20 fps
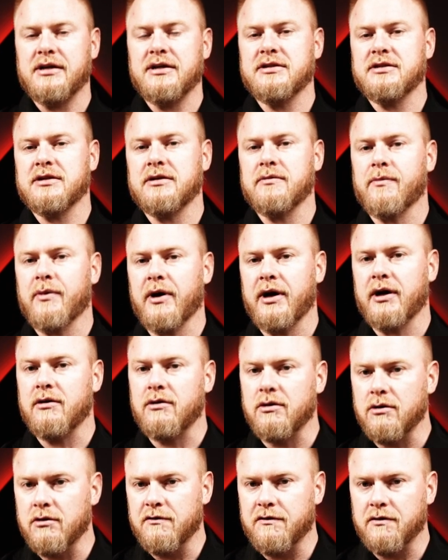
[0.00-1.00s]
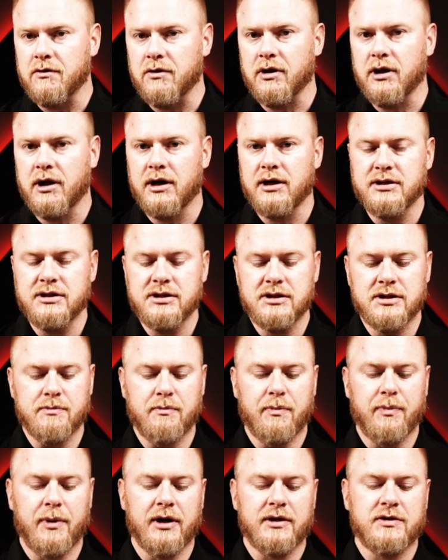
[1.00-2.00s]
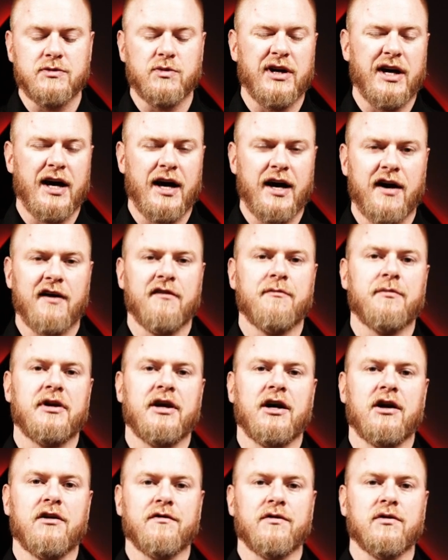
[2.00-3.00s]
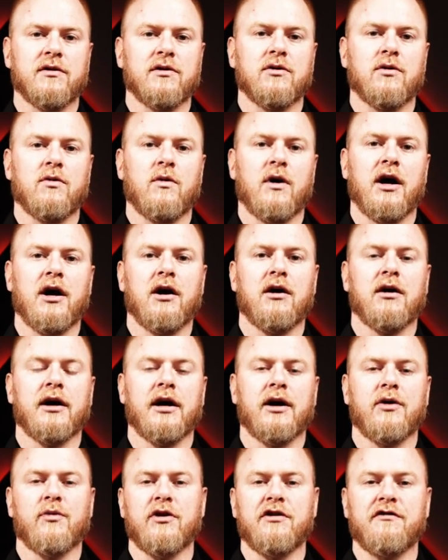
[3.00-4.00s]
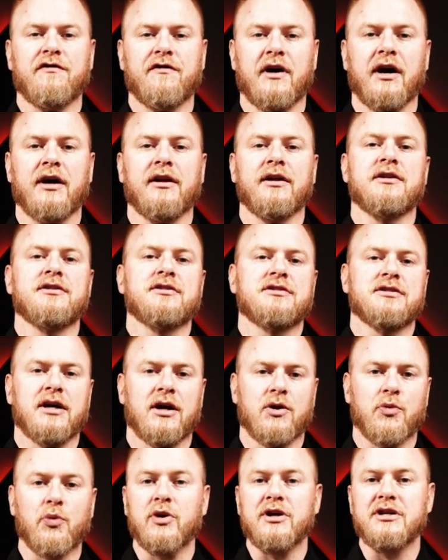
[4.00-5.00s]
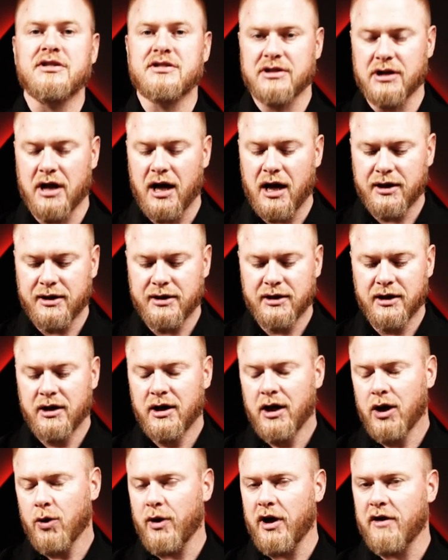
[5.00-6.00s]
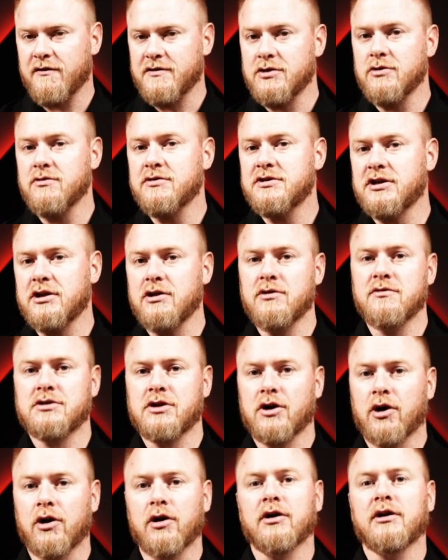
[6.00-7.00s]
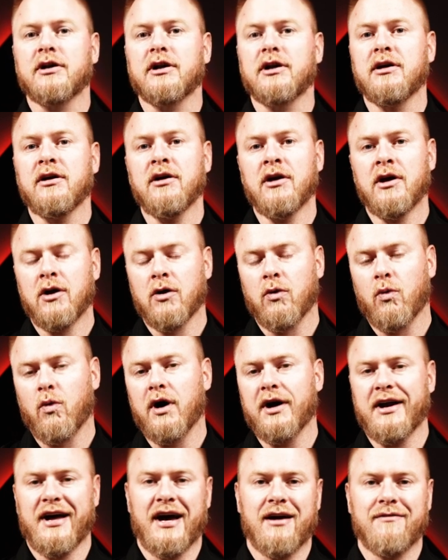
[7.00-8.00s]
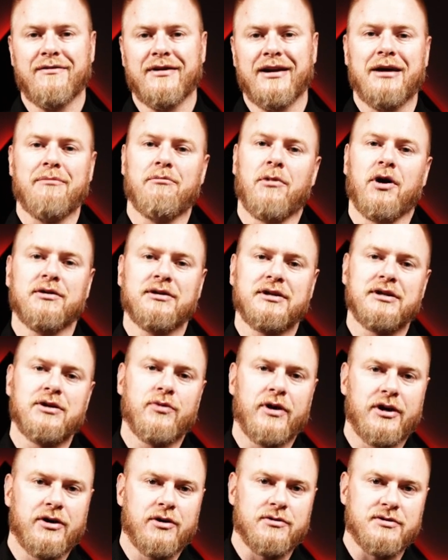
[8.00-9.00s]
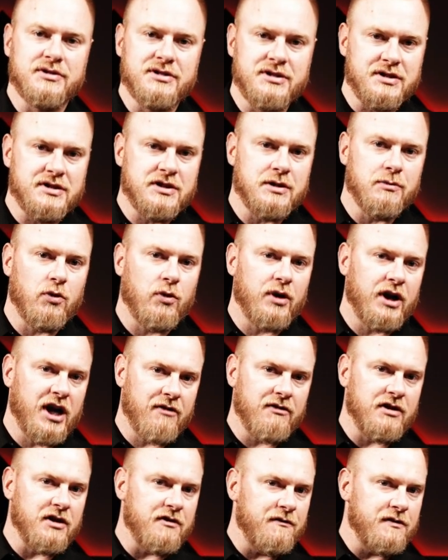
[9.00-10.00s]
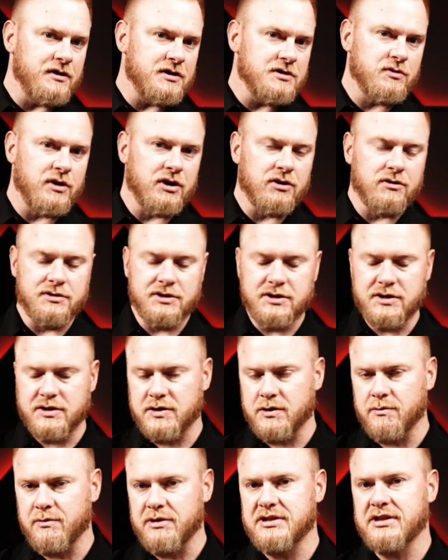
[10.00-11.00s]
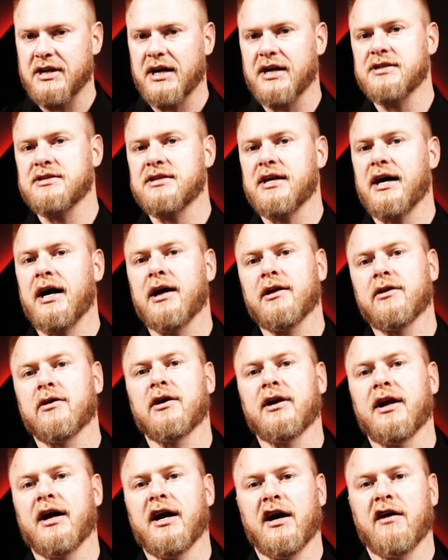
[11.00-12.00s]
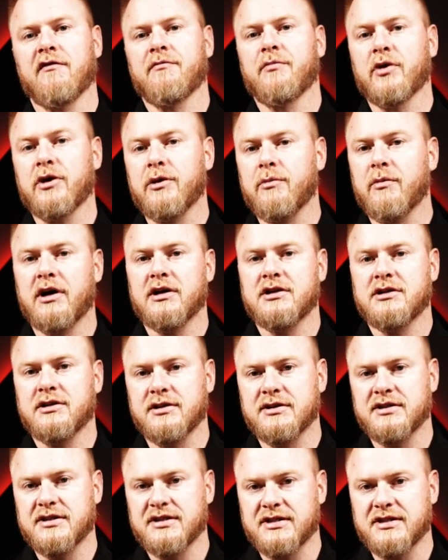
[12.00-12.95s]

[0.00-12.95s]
isn't brand new for us, but we have been out for a little while, and we finally just got a restock. We have 2 SKUs currently, one having a multi-reticle system and one having a fixed reticle system. Besides that, they're going to have pretty much the